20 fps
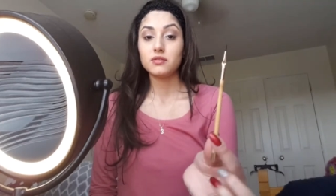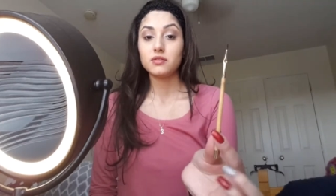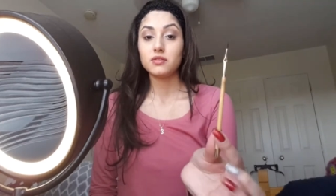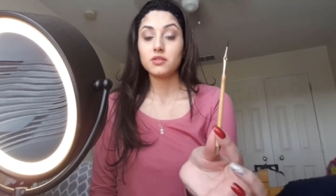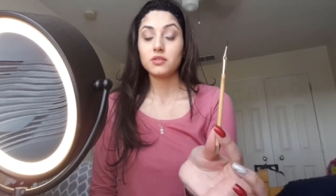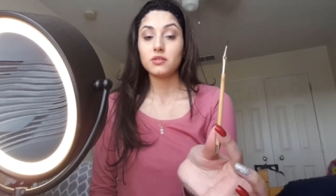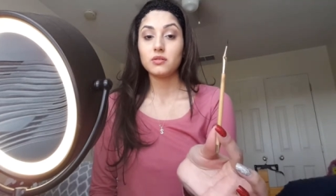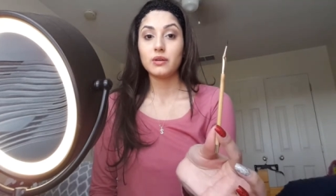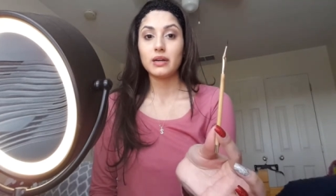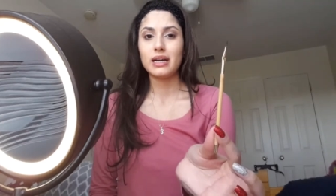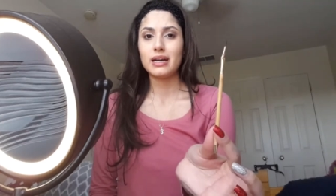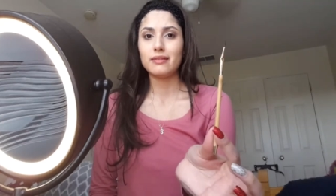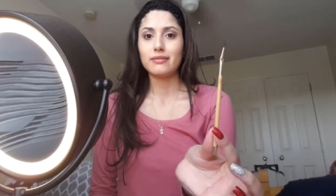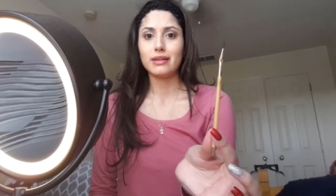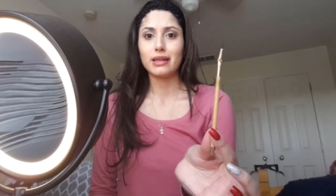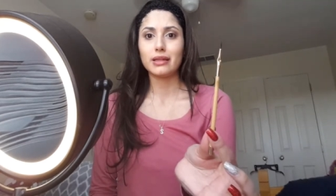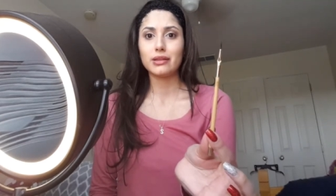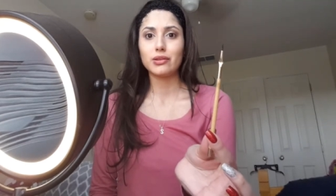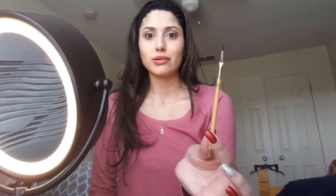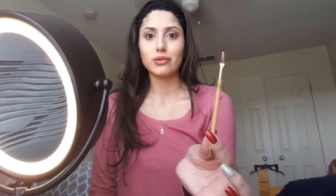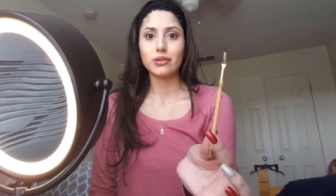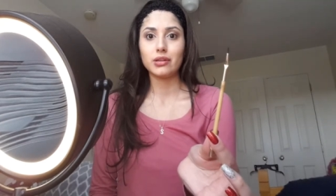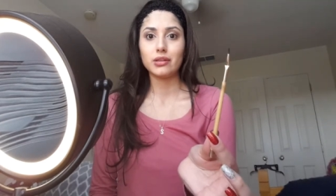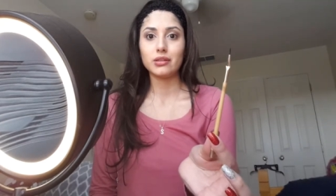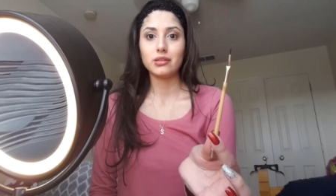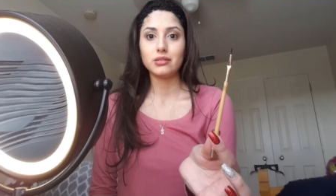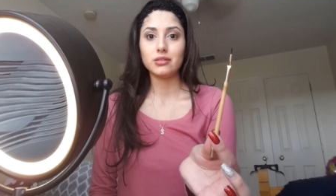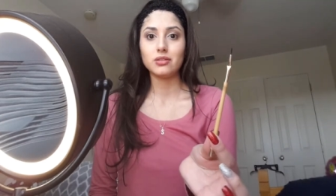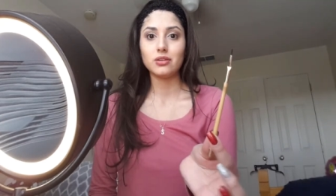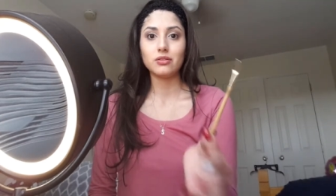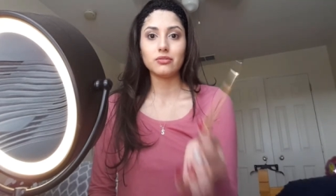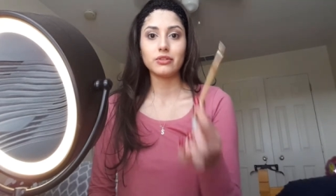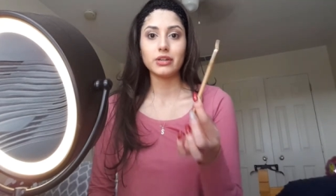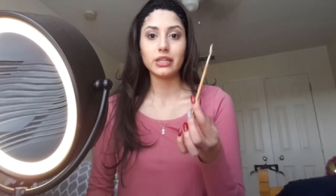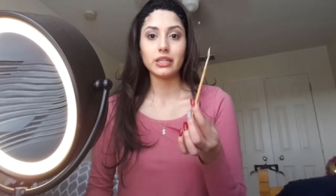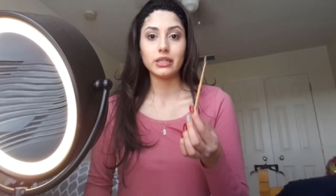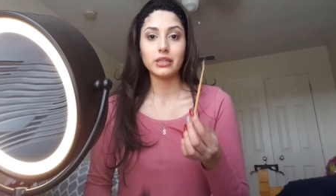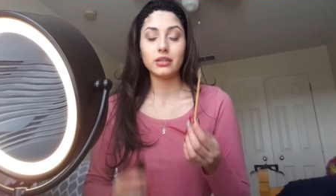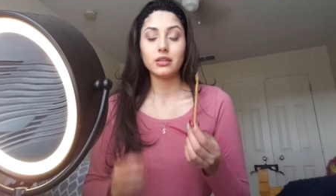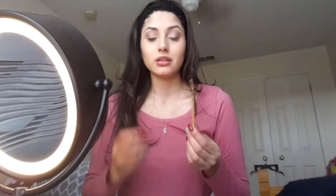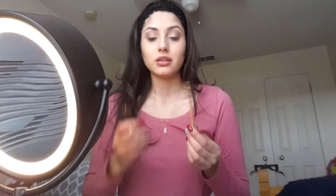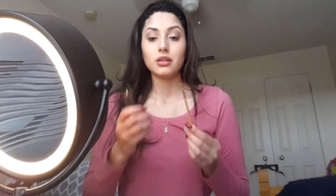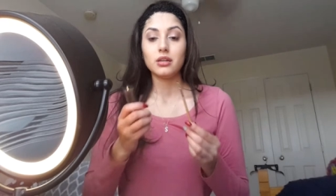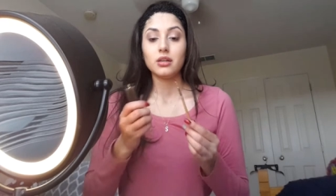So I have like 3 of these already.